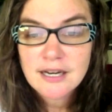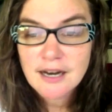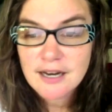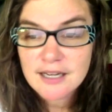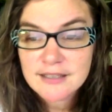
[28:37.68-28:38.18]

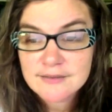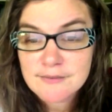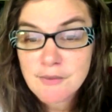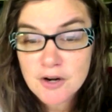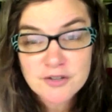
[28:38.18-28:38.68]

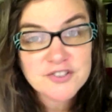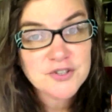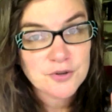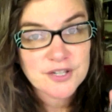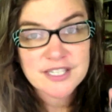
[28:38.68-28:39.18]
Martin
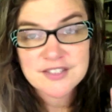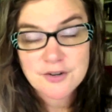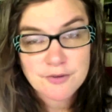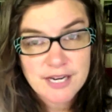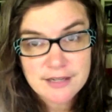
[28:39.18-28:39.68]
Story is a
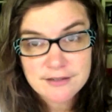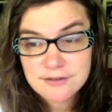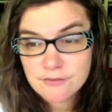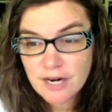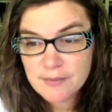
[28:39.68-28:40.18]
great
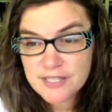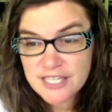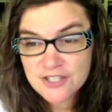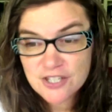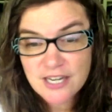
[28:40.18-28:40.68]

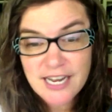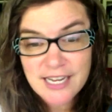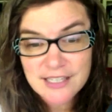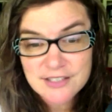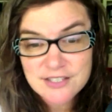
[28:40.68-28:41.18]
recommendation.
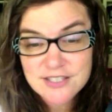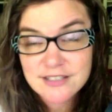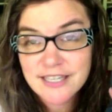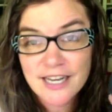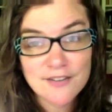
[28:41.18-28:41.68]
And
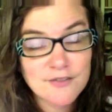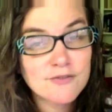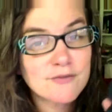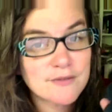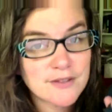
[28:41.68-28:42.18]
yeah,
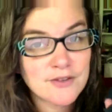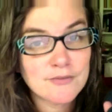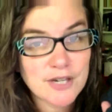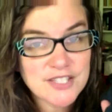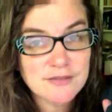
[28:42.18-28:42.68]
the
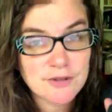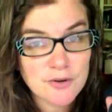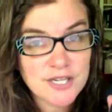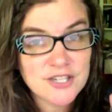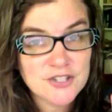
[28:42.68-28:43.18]
recent
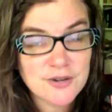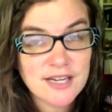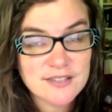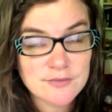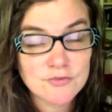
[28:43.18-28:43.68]
Rowan issue
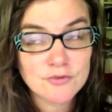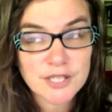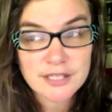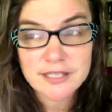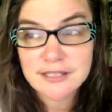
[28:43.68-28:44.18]
has some
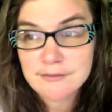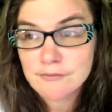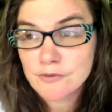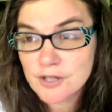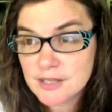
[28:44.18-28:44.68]
really,
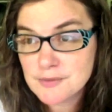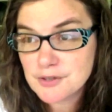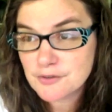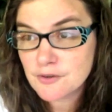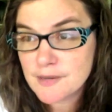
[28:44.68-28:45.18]
really
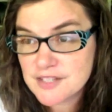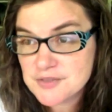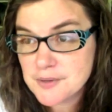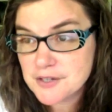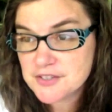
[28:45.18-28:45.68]
beautiful men's
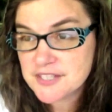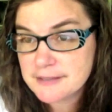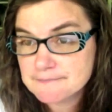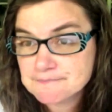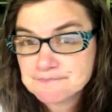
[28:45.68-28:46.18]
sweaters in it.